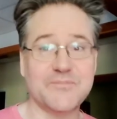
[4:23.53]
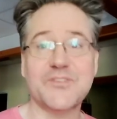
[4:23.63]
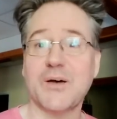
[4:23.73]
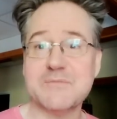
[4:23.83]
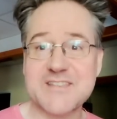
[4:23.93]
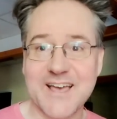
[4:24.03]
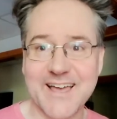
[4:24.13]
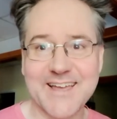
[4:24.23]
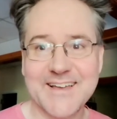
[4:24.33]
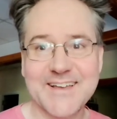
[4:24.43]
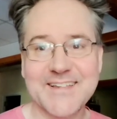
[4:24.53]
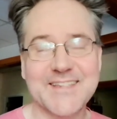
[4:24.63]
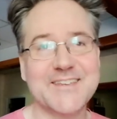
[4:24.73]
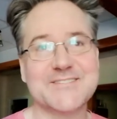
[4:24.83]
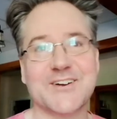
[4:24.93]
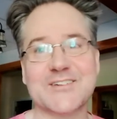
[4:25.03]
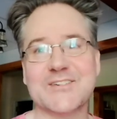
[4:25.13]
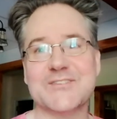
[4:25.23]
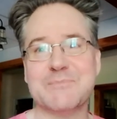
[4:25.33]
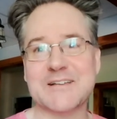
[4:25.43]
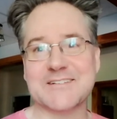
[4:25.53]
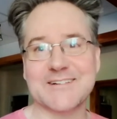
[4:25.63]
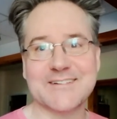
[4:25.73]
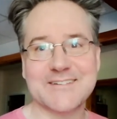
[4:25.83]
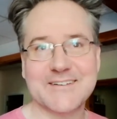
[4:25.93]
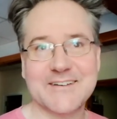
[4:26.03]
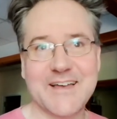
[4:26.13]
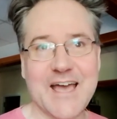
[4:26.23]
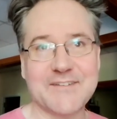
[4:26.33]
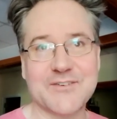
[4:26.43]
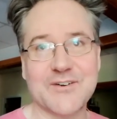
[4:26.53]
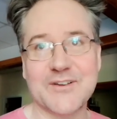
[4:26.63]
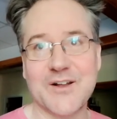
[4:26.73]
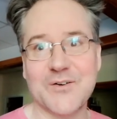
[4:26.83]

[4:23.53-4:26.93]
Some say that you start to lose muscle after,